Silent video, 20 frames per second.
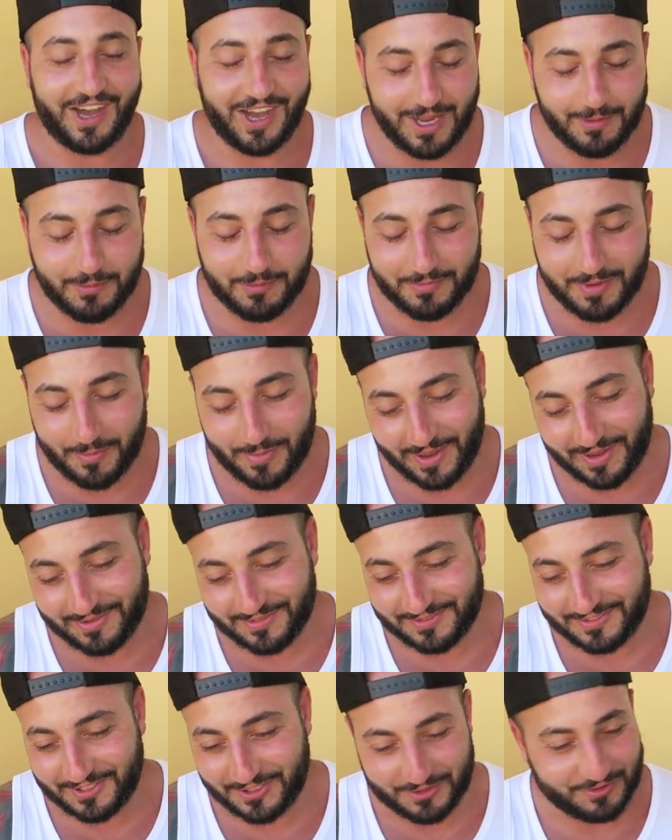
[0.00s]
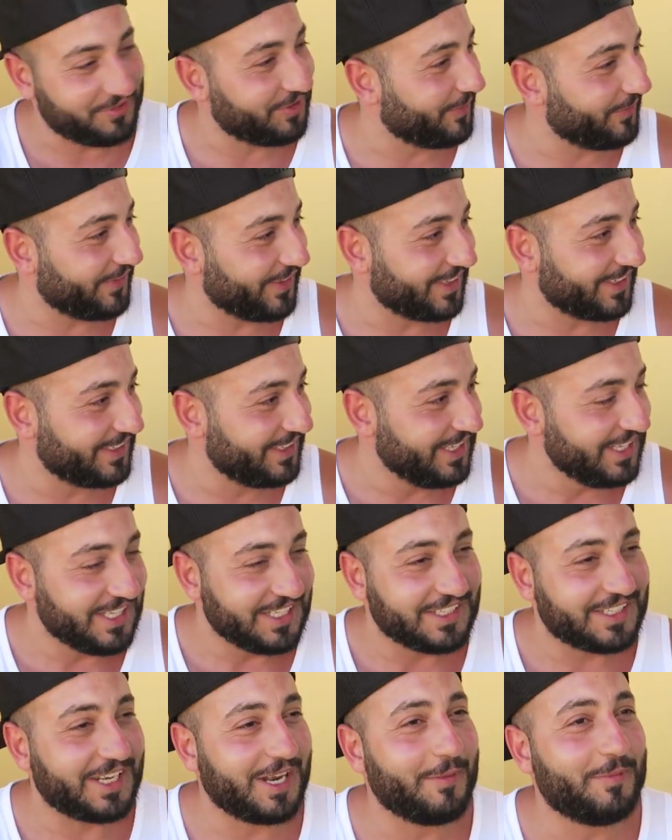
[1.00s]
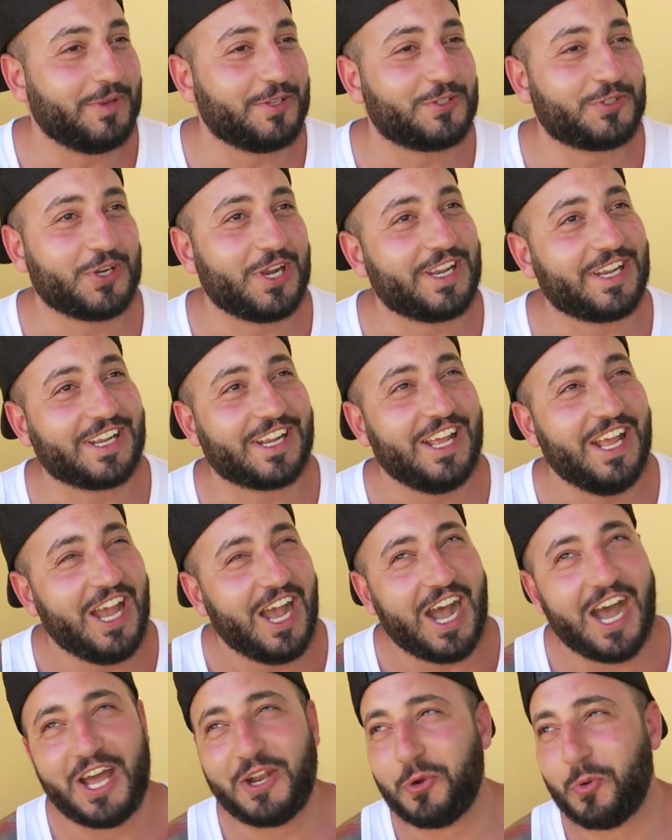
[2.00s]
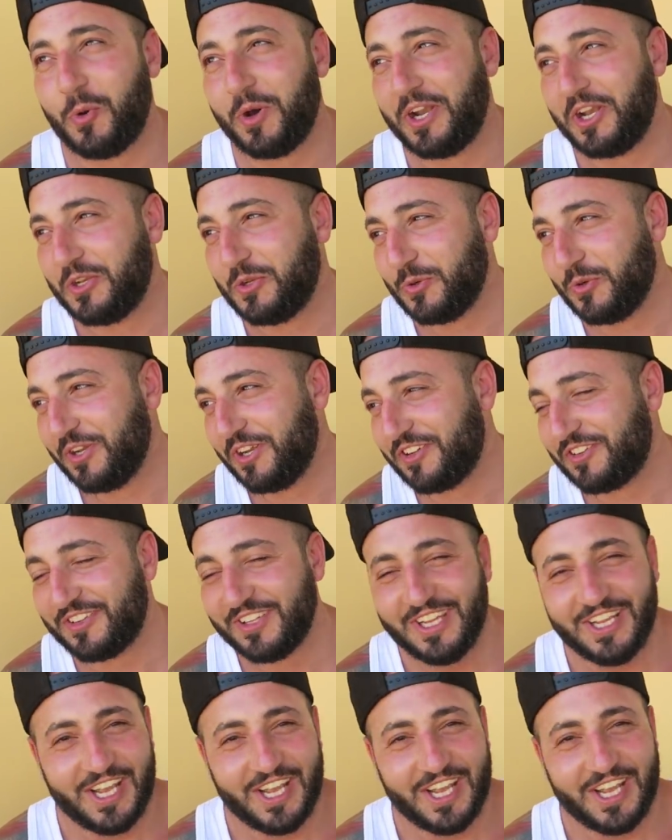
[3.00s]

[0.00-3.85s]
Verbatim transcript: I'm about to do something that I've been dreading. I don't want to do this.